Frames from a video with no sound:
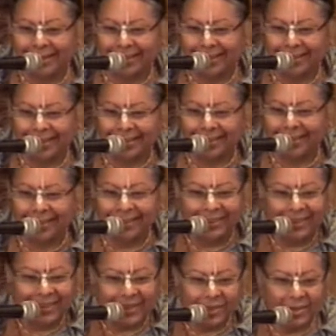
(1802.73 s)
India.
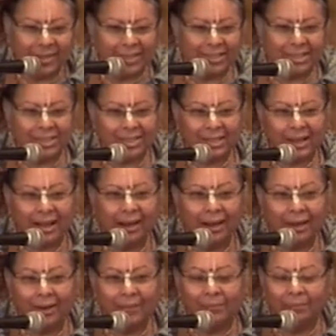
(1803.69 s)
You can just
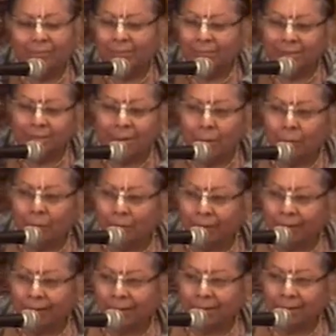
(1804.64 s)
come
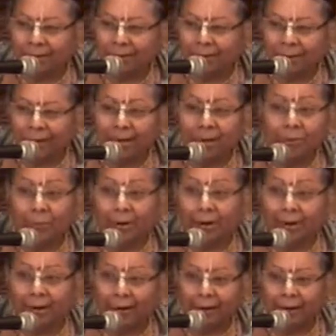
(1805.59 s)
somewhere to
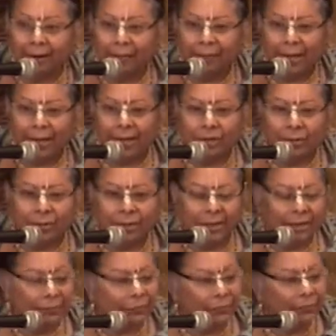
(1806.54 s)
anywhere, and you
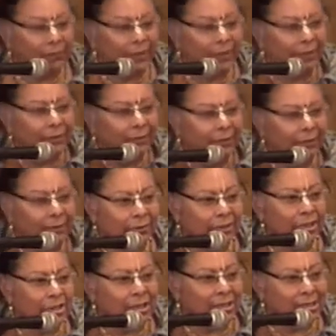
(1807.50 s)
can feel
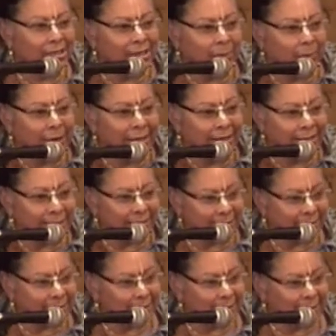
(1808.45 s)
Krishna's
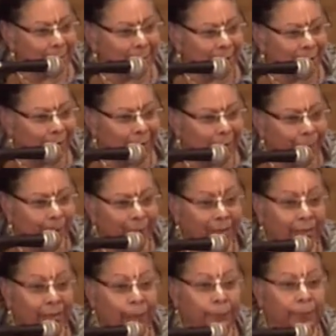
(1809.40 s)
presence somehow
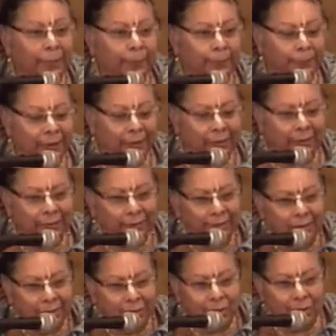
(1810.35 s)
in the people,
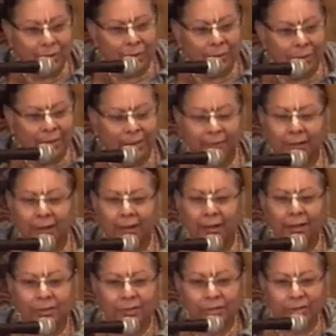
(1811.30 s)
you know, in the
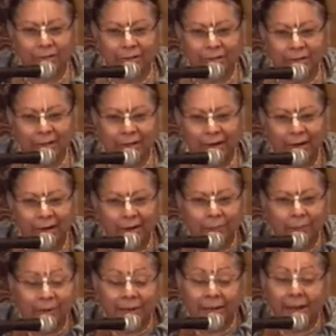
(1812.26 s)
culture.
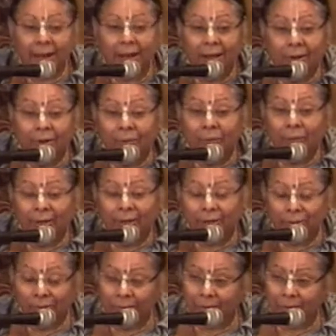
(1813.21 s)
But now, when
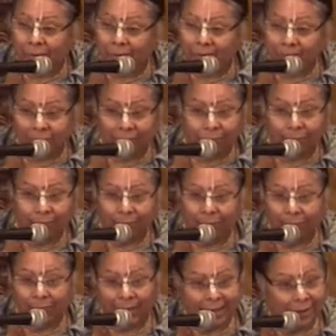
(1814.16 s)
you,
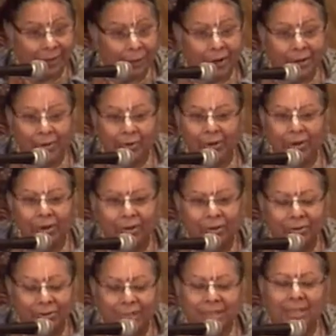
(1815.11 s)
anywhere you go,
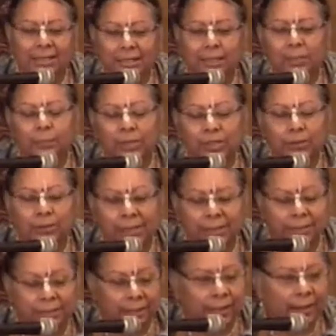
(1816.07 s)
you see this materialistic